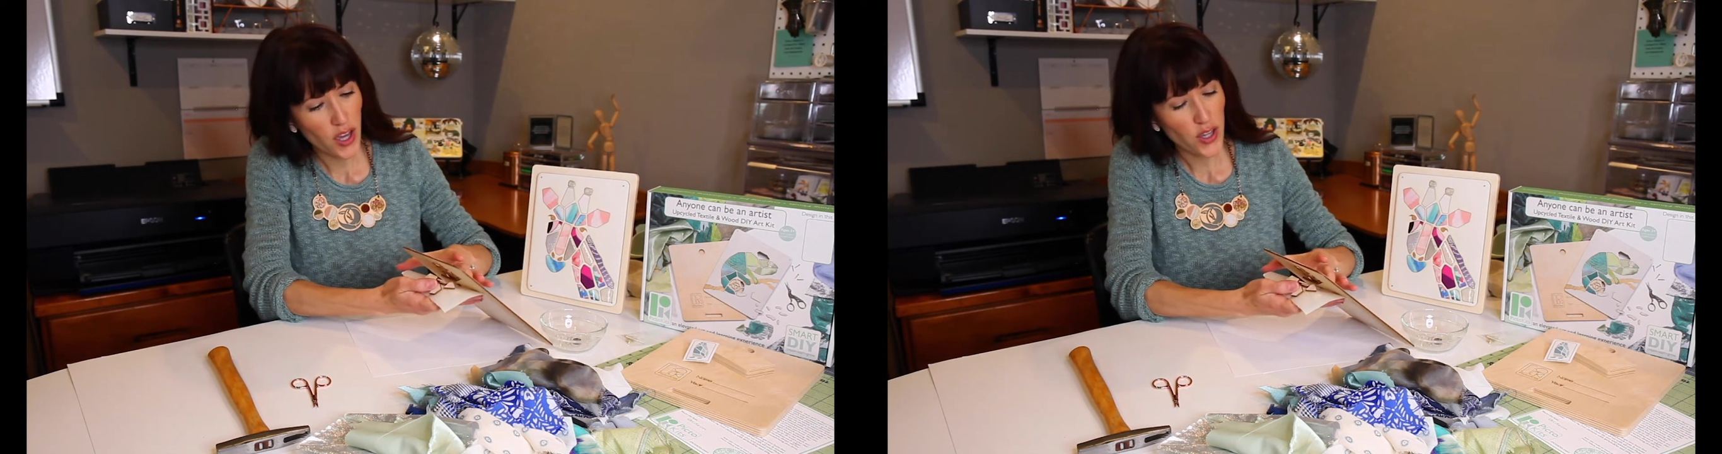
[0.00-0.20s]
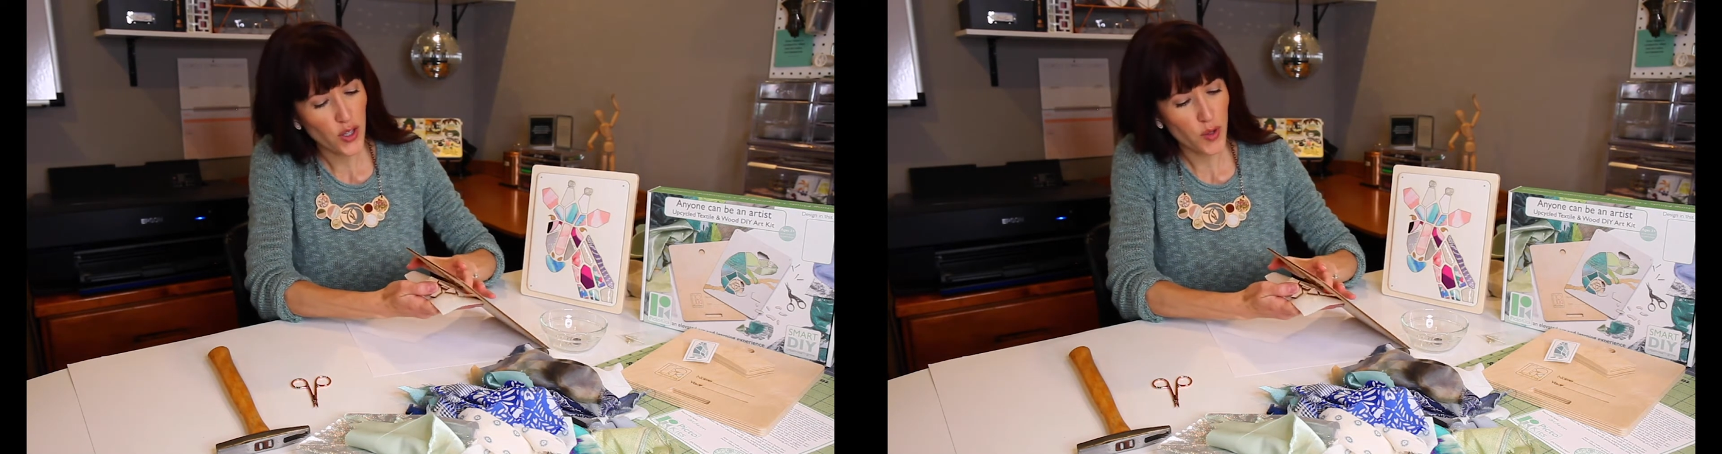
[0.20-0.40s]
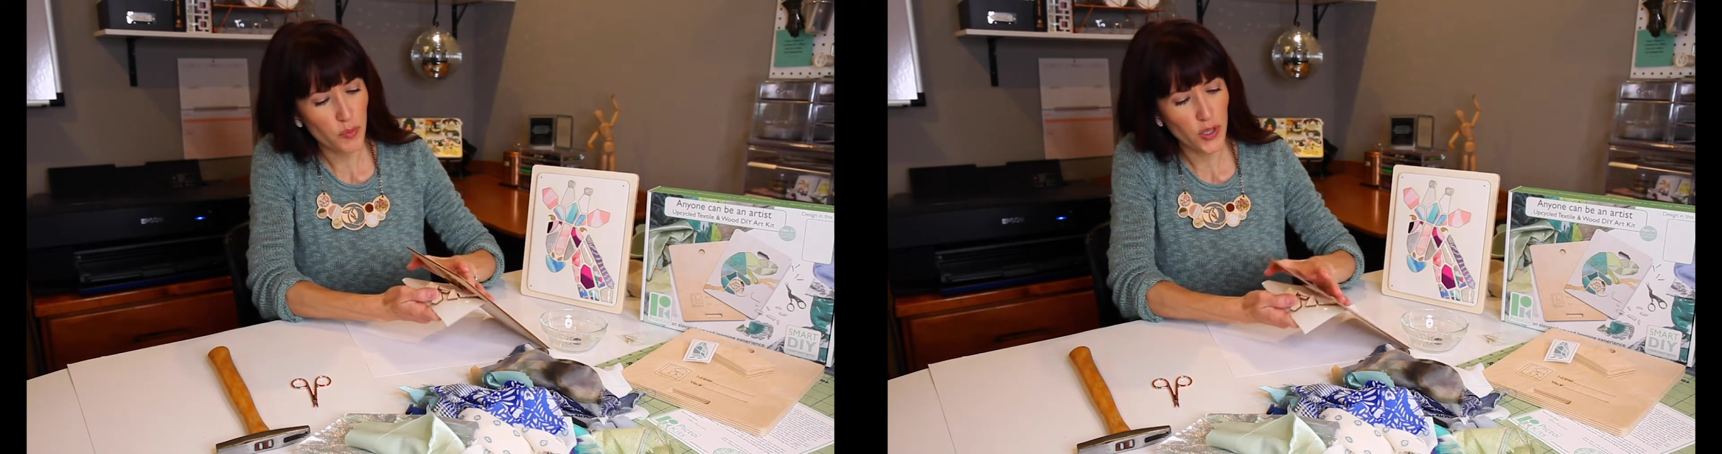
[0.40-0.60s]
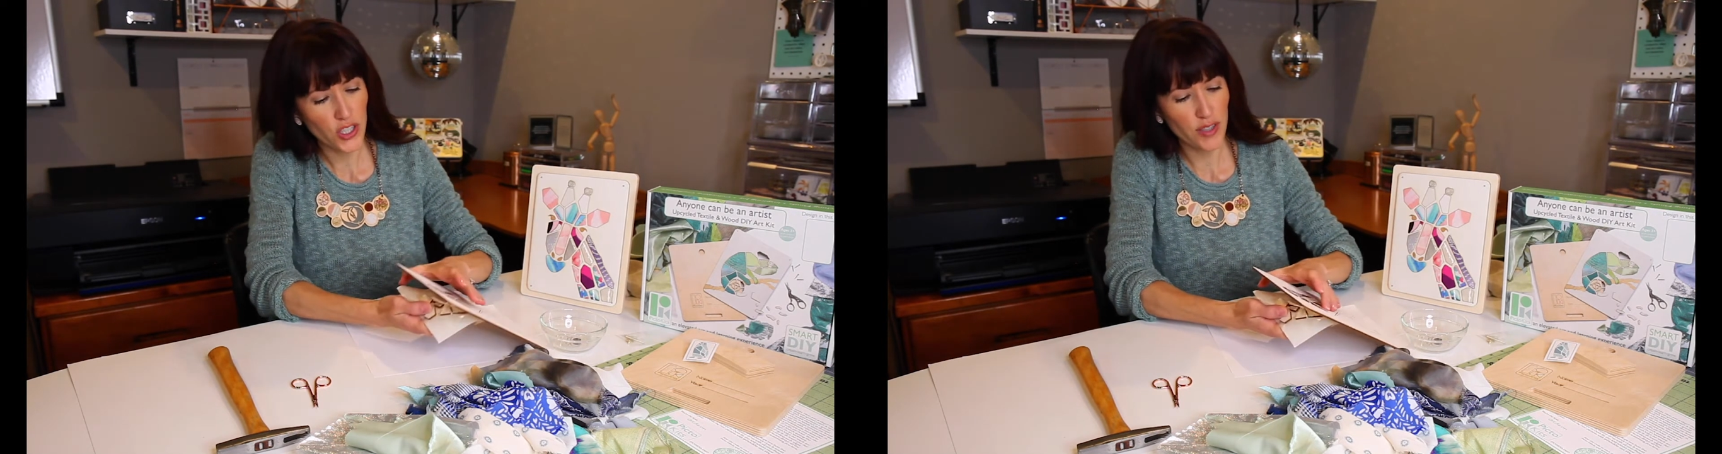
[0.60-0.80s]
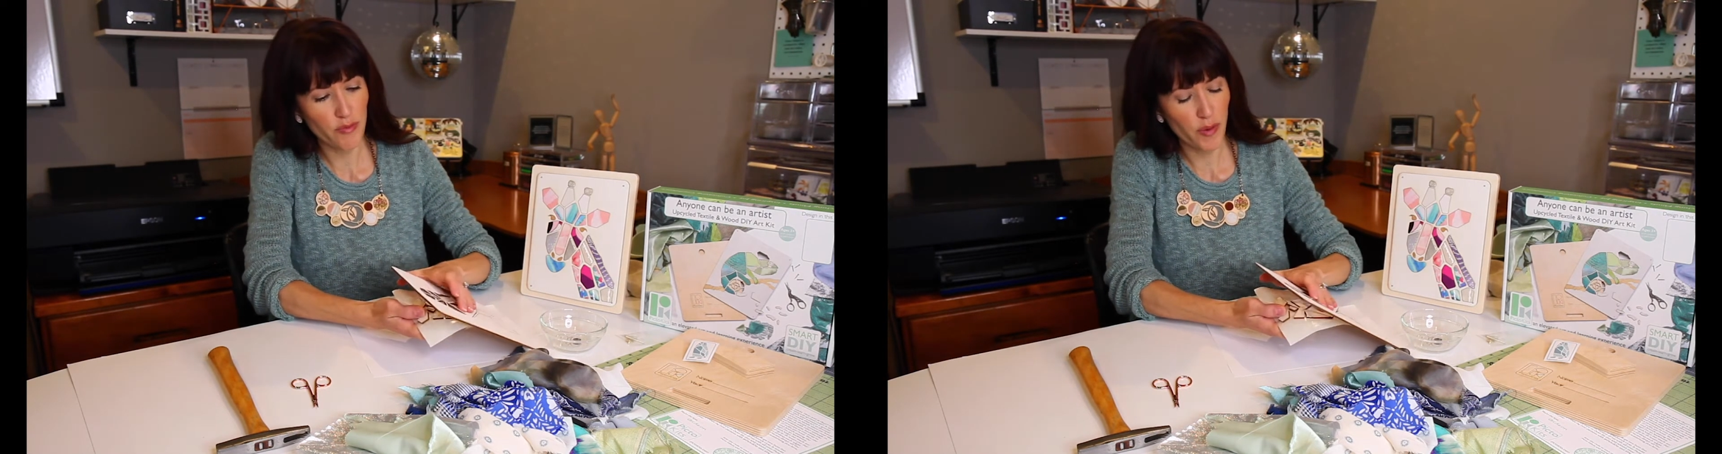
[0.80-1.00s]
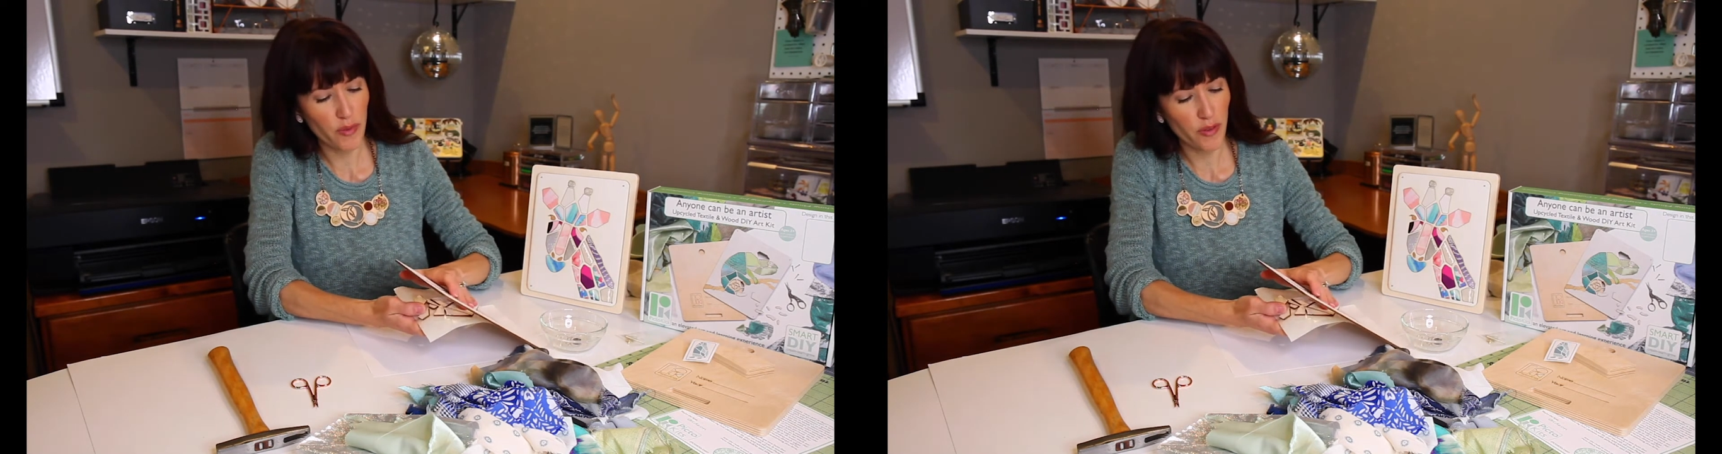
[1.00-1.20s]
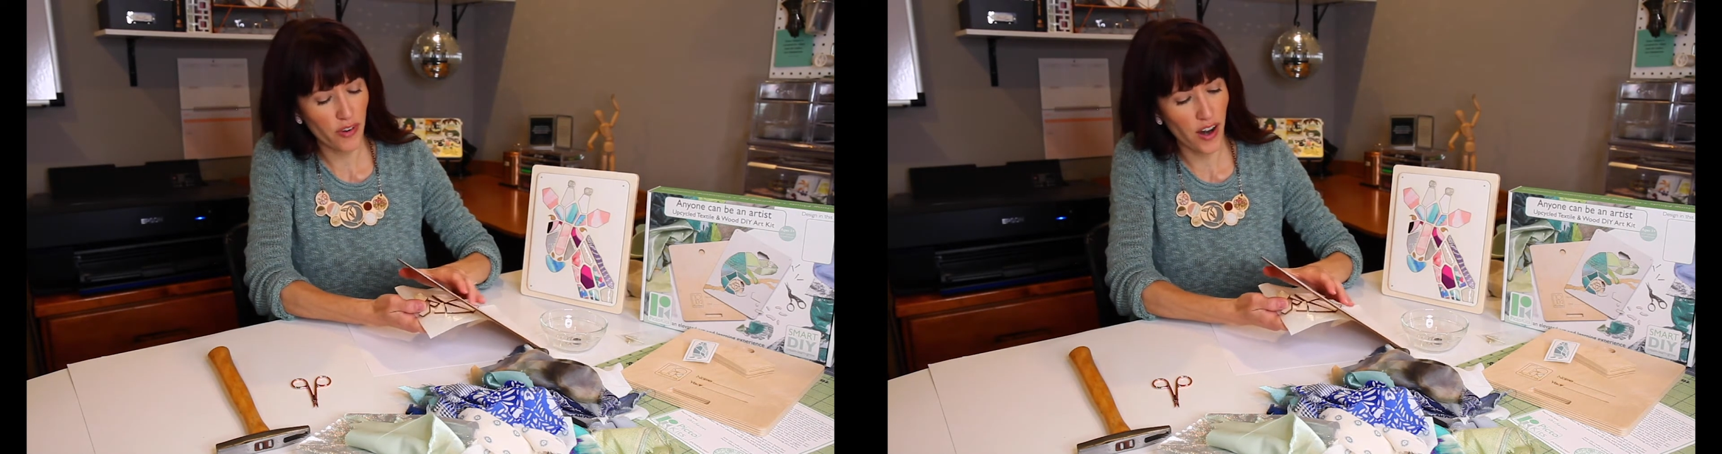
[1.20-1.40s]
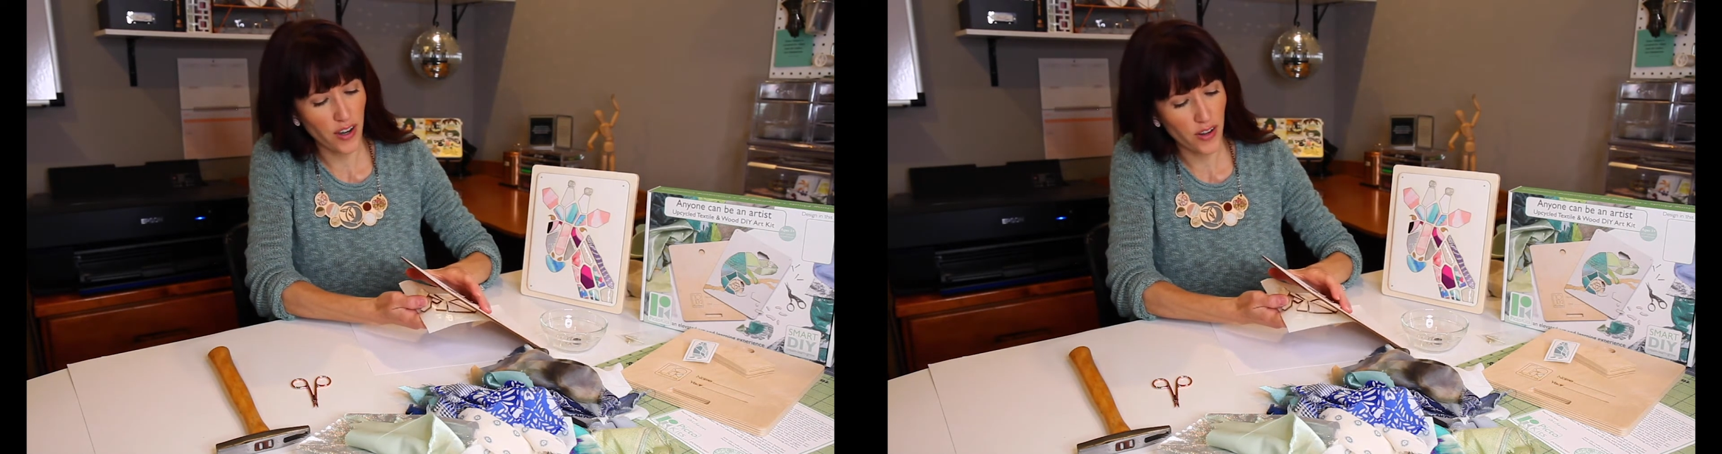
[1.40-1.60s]
You can push them from the
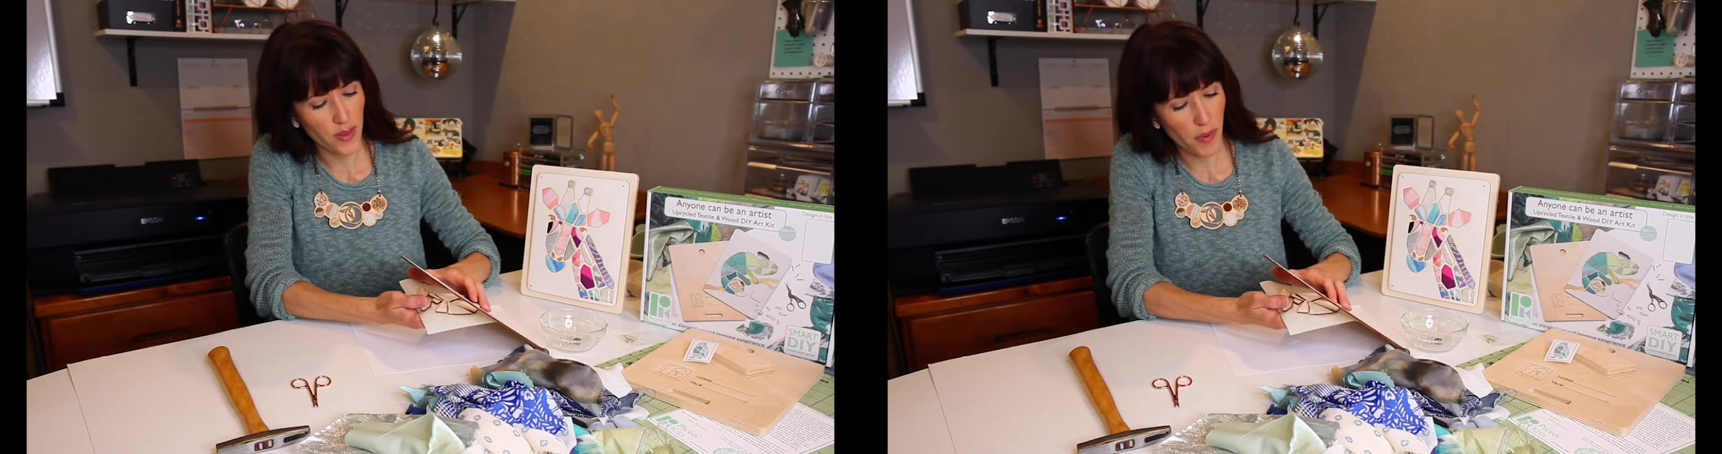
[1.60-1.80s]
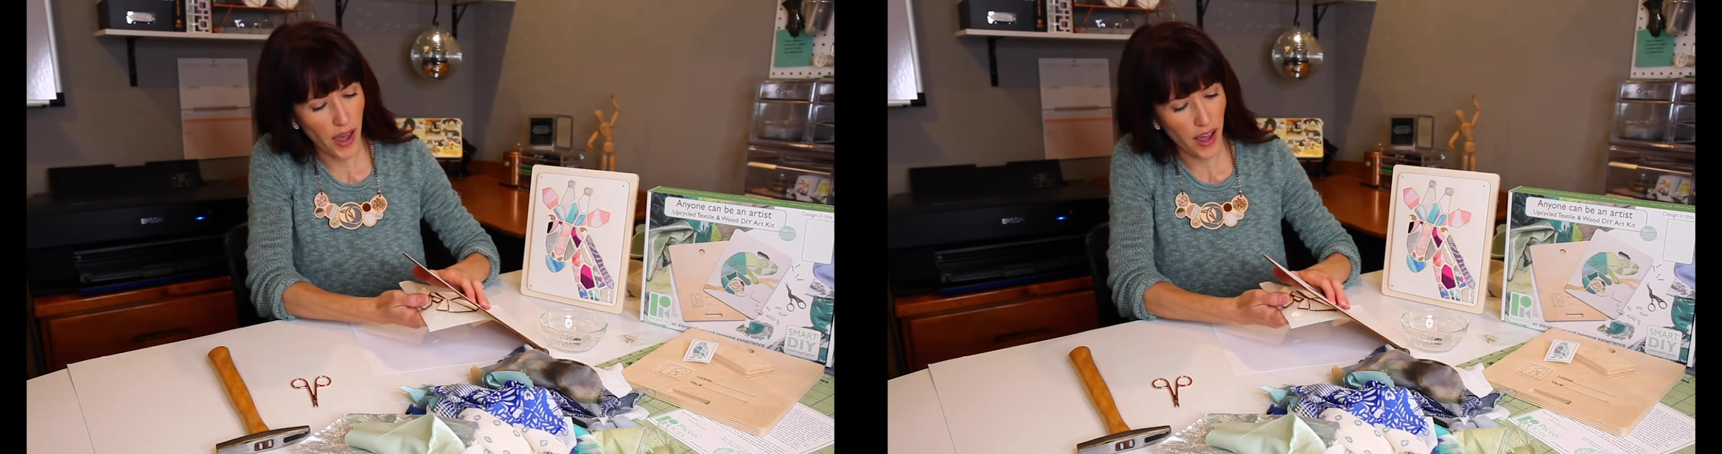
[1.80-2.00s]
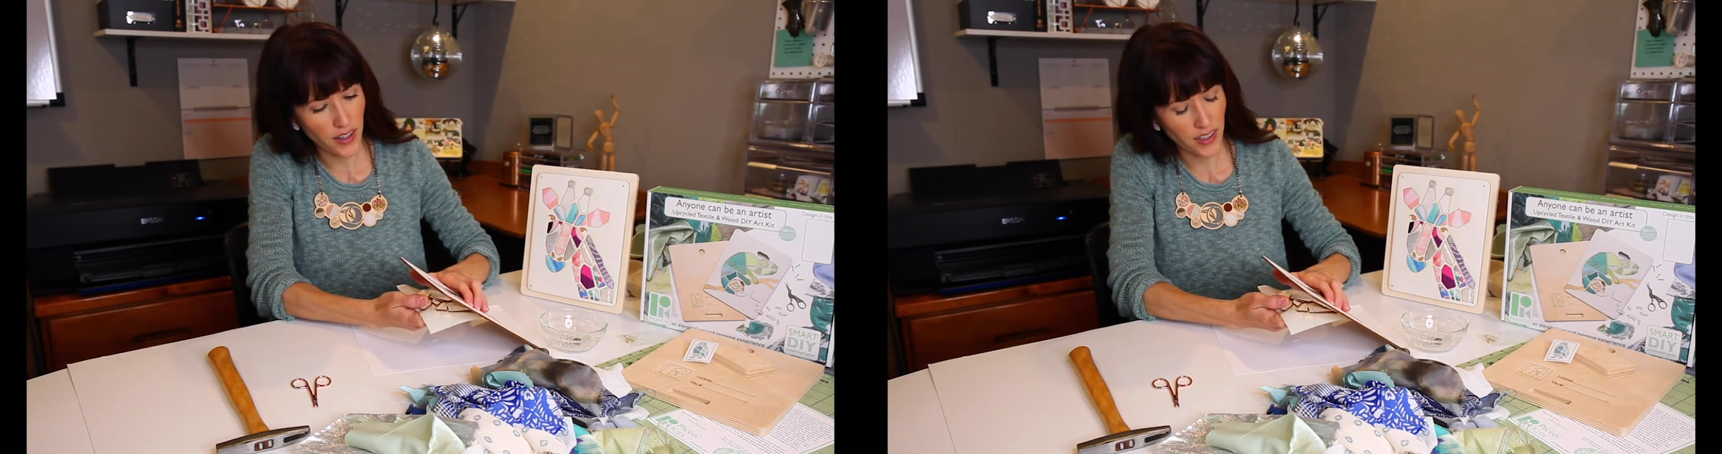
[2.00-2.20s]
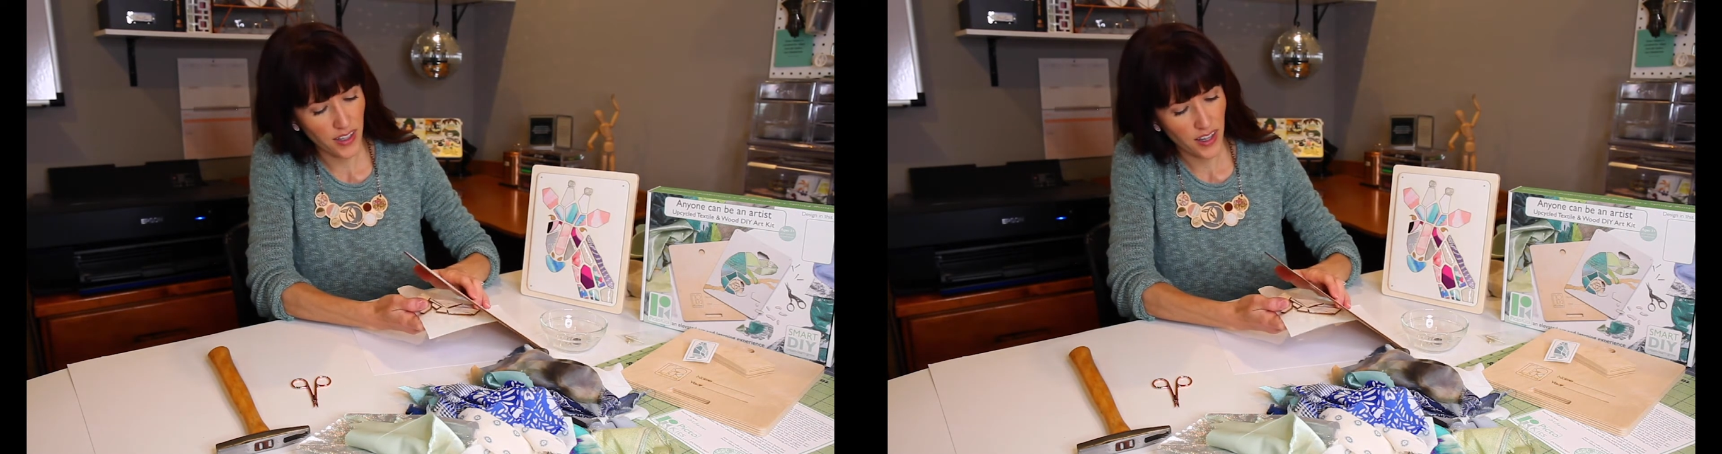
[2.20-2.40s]
front or the back.